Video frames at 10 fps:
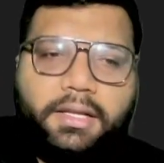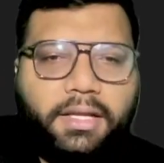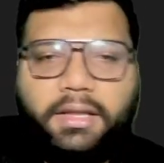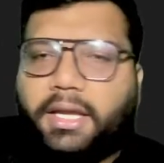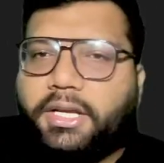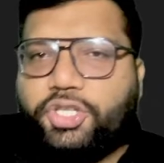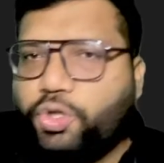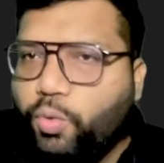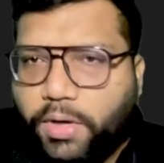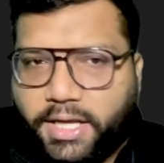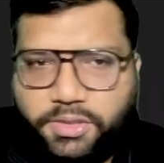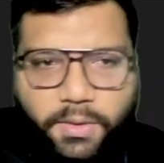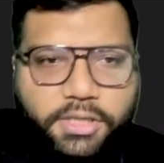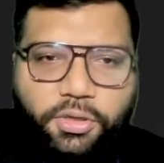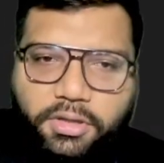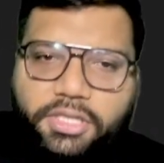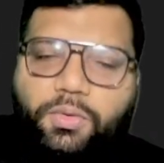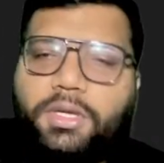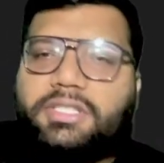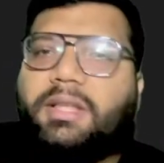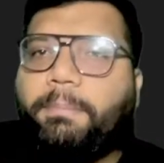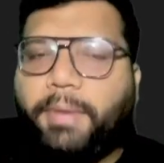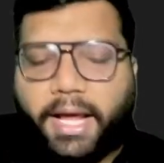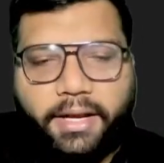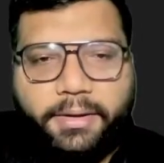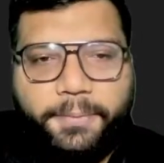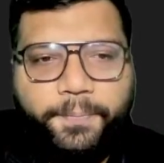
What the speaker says: then they can shoot as well. So this was the plan.